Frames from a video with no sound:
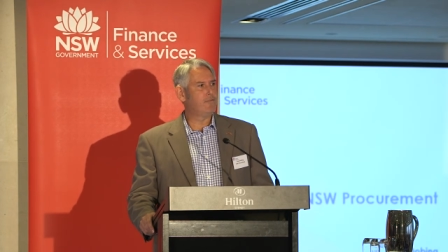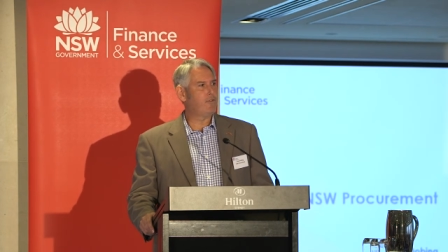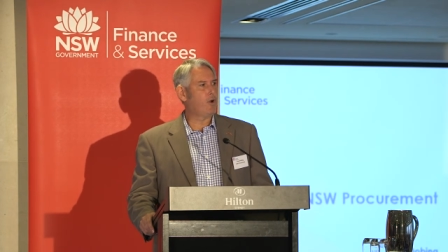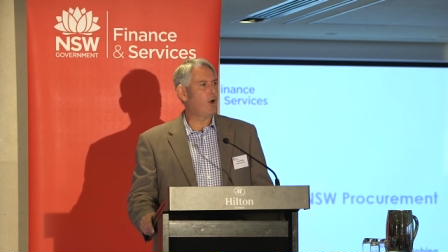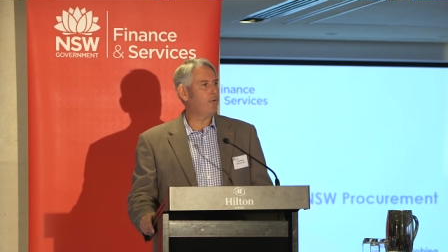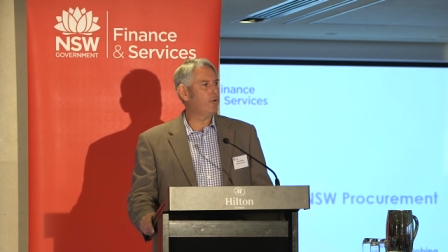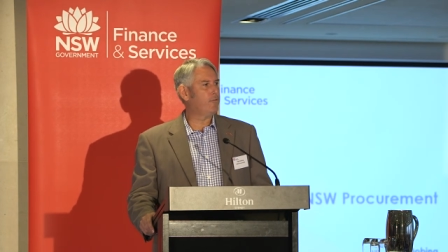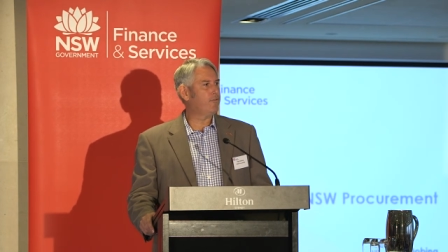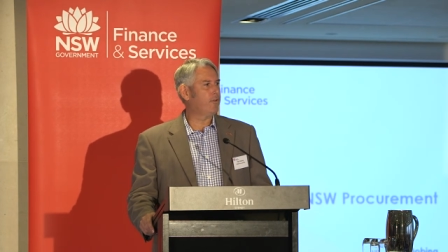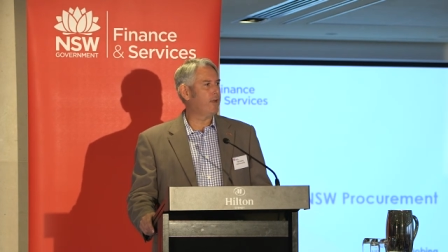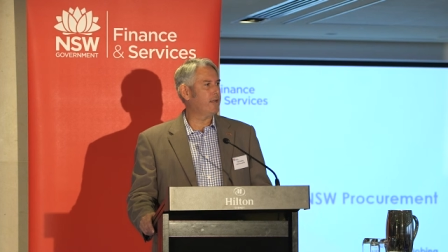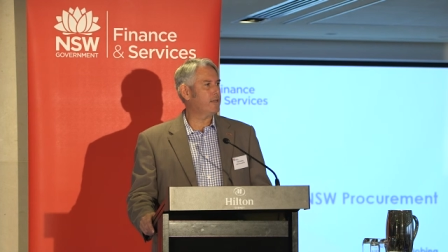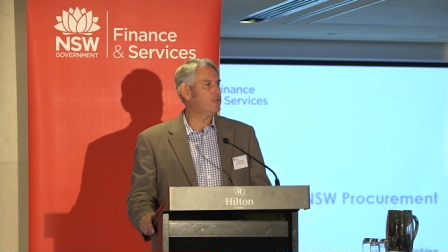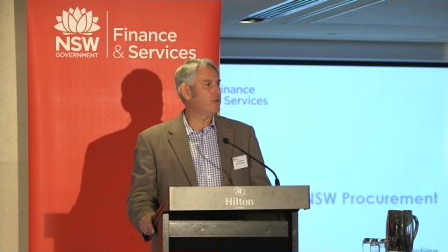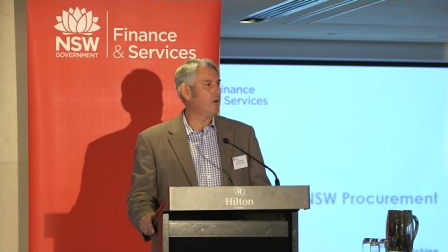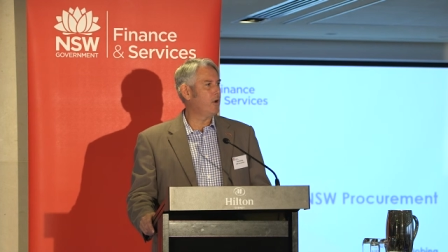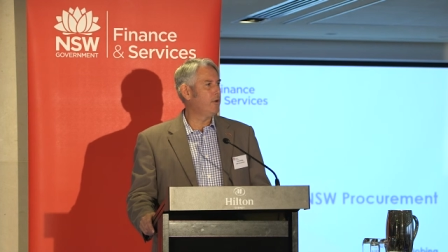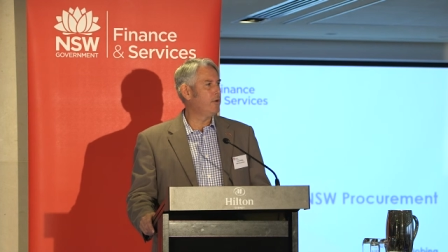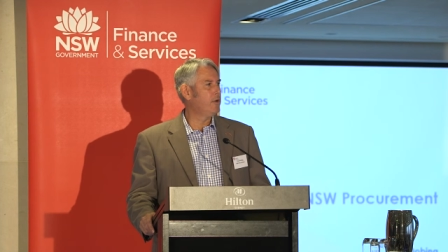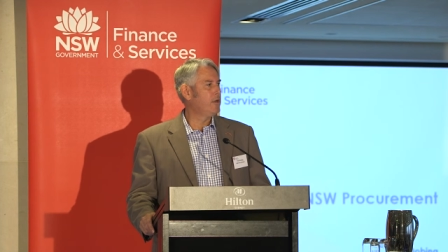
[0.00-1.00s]
If I reflect
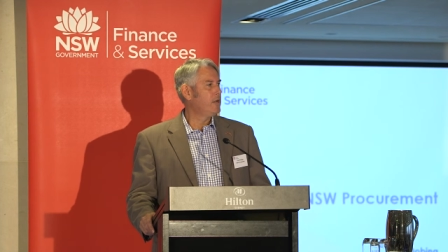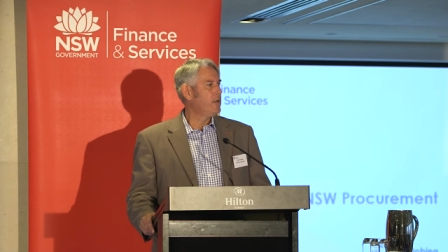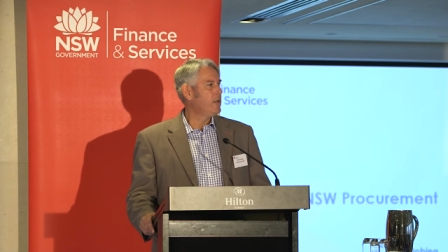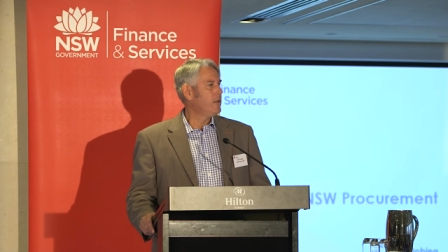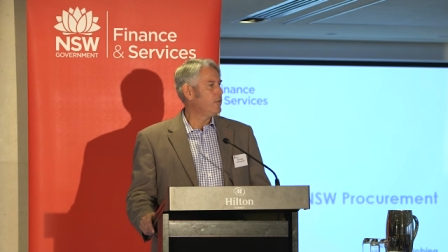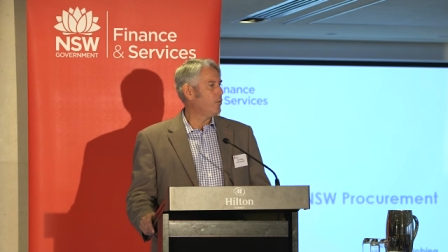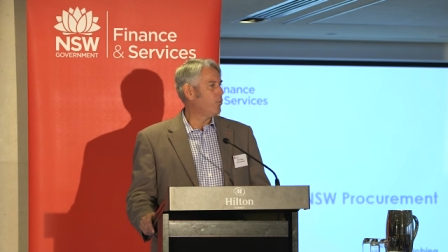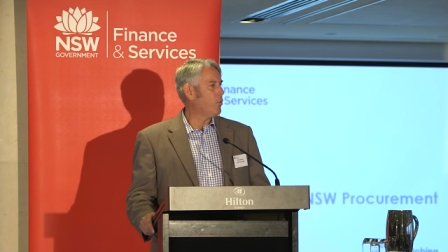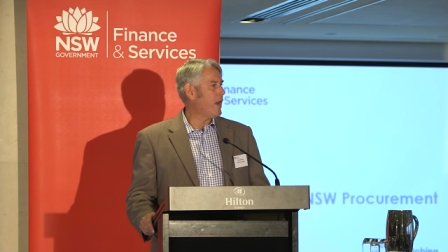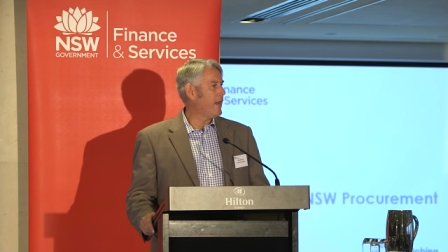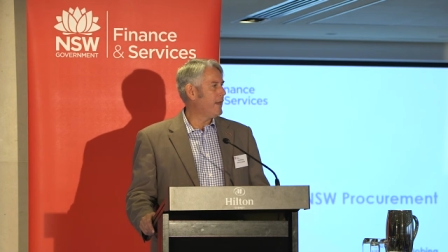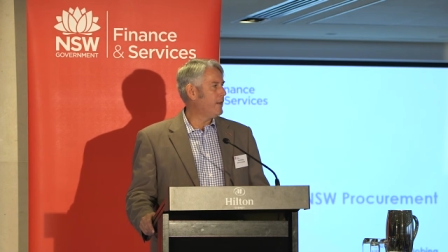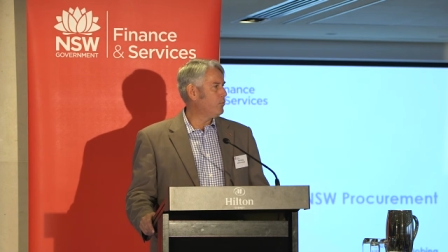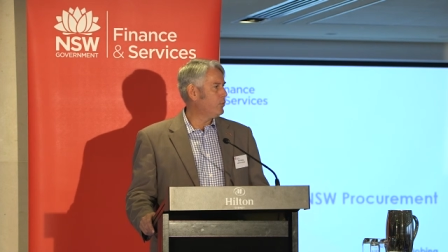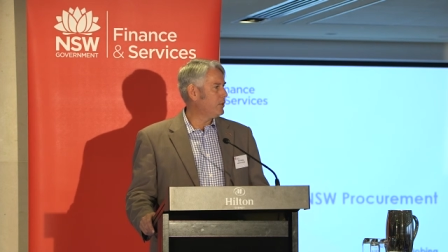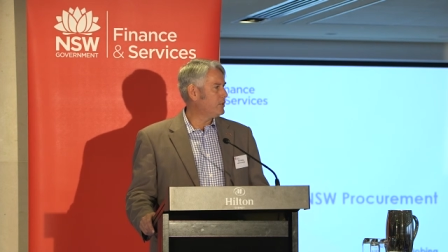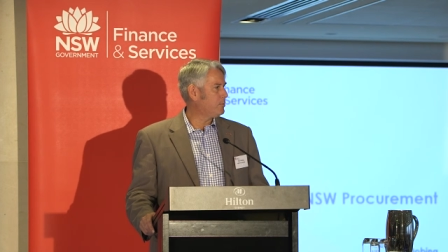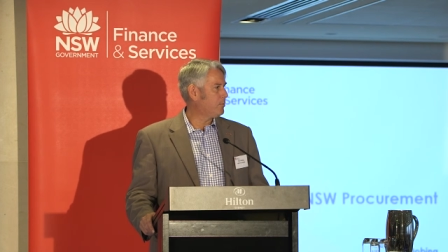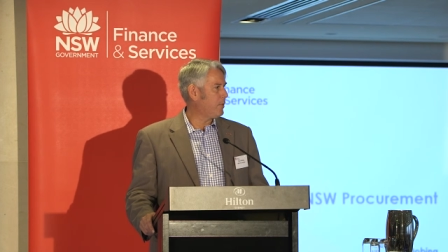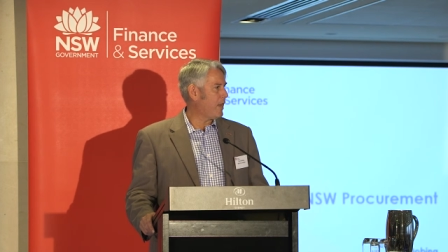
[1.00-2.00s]
on the way in
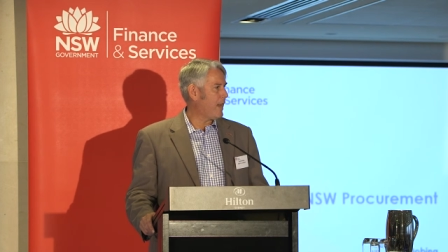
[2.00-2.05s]
which